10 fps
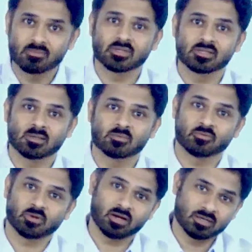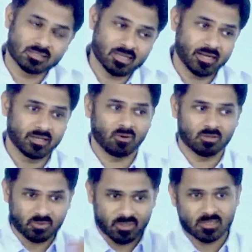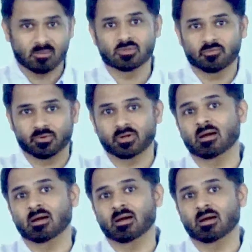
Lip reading: in terms of your understanding, also in terms of your